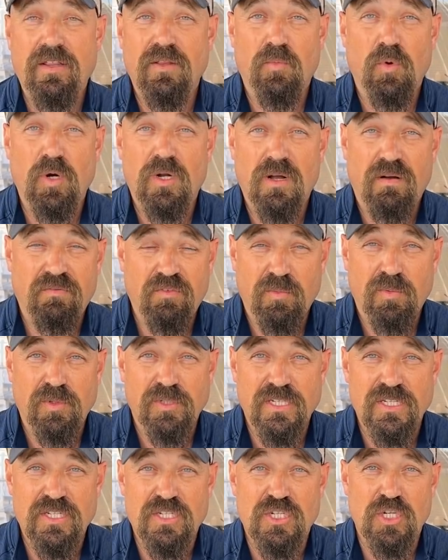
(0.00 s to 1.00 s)
the more comfortable
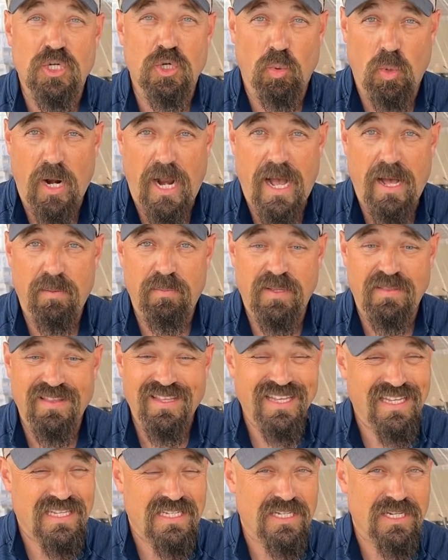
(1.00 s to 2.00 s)
it is to grab and the
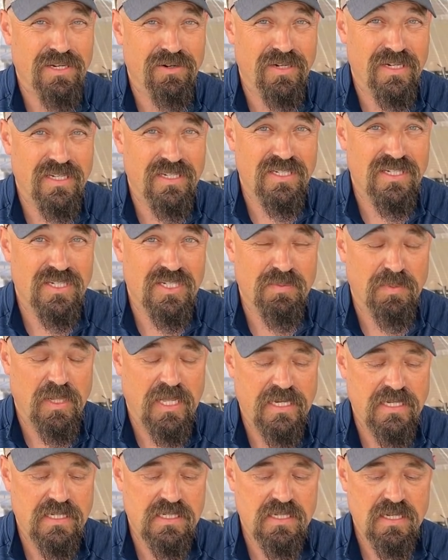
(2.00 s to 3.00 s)
easier it is to
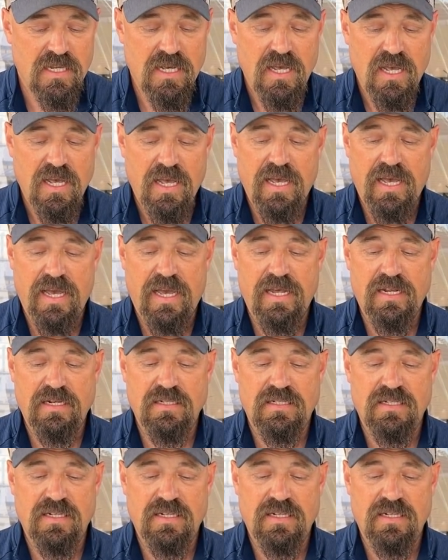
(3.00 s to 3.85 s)
splice. And